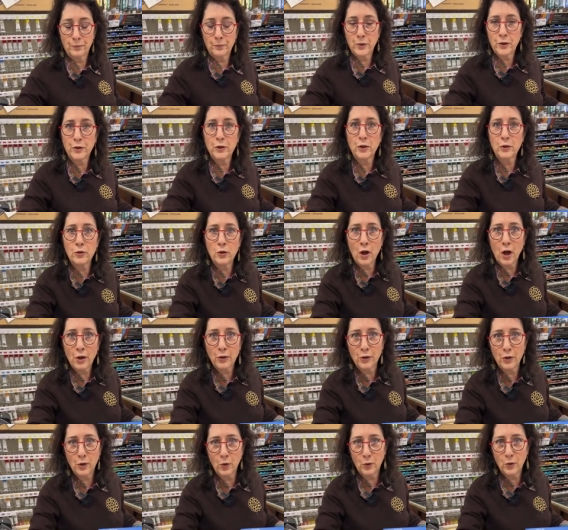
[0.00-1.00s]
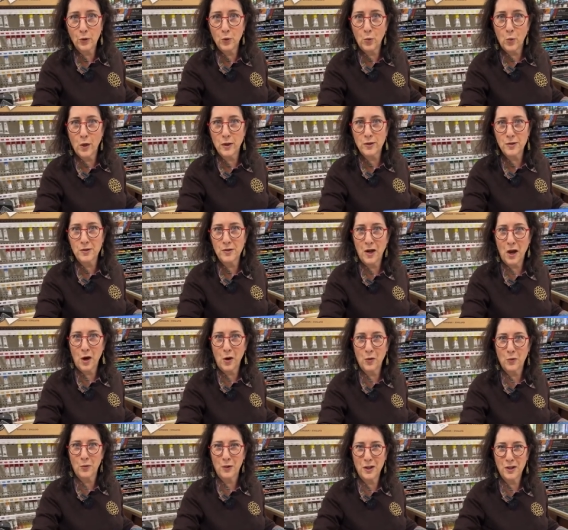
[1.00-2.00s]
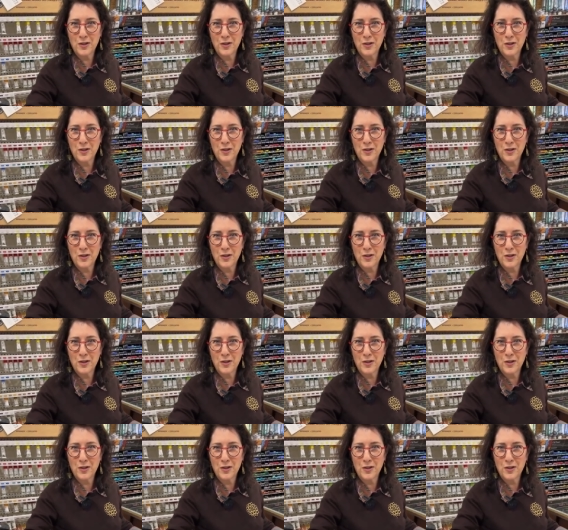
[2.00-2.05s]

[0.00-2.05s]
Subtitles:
but they're not the only ones now.